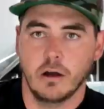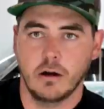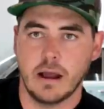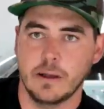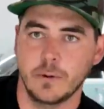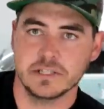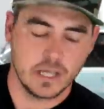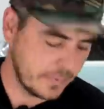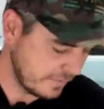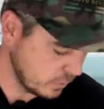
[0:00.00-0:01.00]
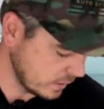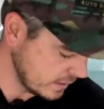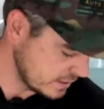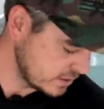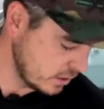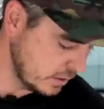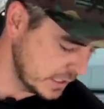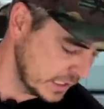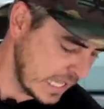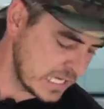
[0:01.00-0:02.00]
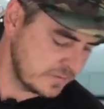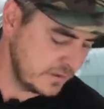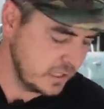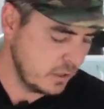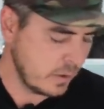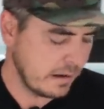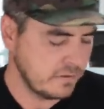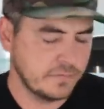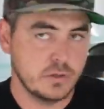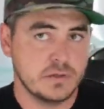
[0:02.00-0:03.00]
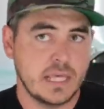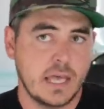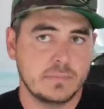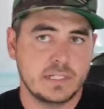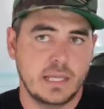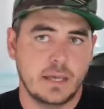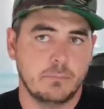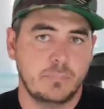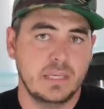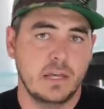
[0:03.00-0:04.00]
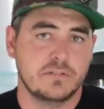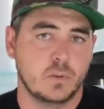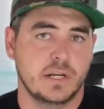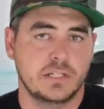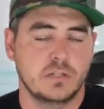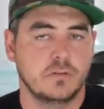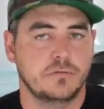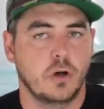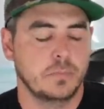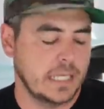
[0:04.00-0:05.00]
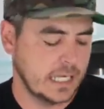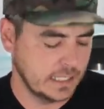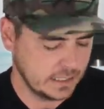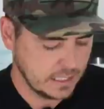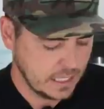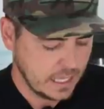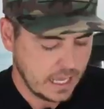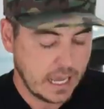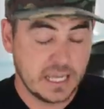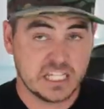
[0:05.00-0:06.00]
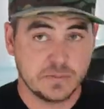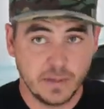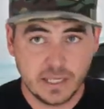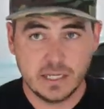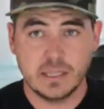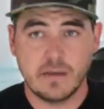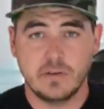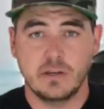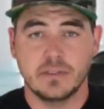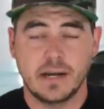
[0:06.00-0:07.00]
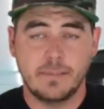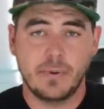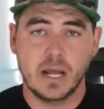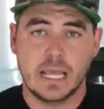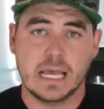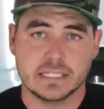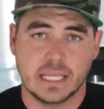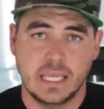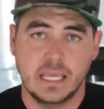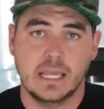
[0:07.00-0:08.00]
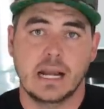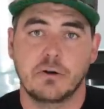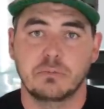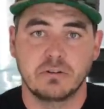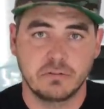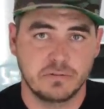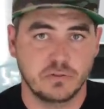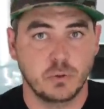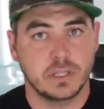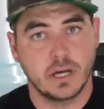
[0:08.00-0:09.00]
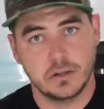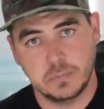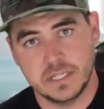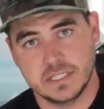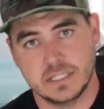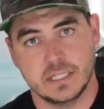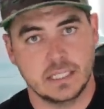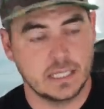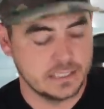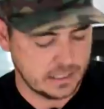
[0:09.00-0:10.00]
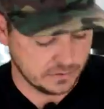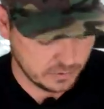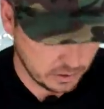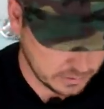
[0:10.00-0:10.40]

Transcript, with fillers: All right, what's up everyone? So in the last video, I reviewed the M T M P F twenty-two foam cannon. I explained in that video that I bought it as a kit and I would be reviewing the other pieces in the kit down the